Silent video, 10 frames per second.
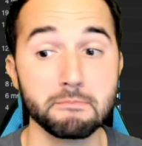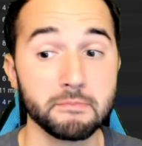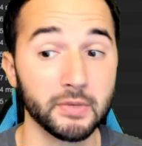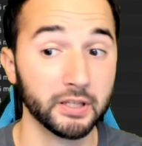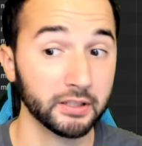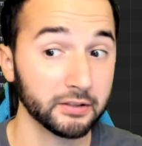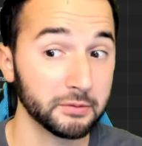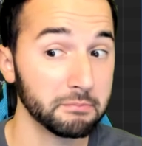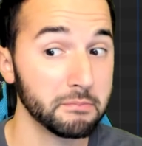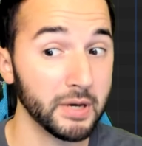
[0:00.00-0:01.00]

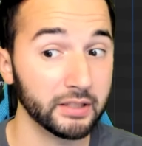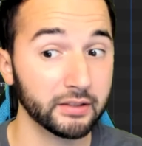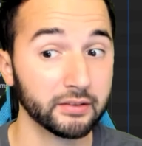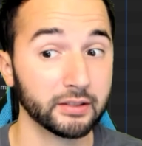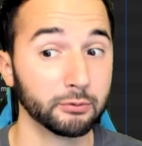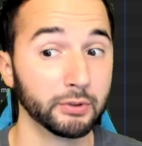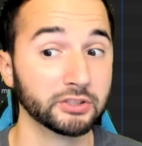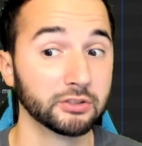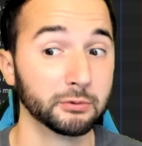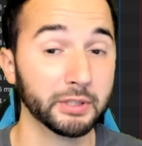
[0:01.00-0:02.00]
hint many
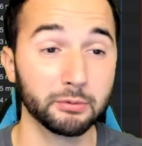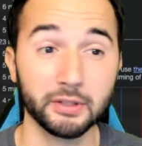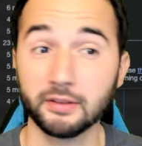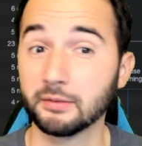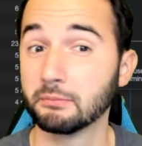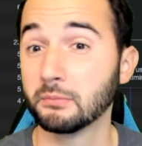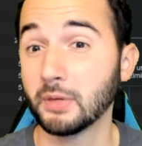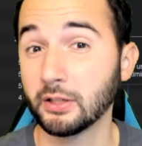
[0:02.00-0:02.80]
sequential requests might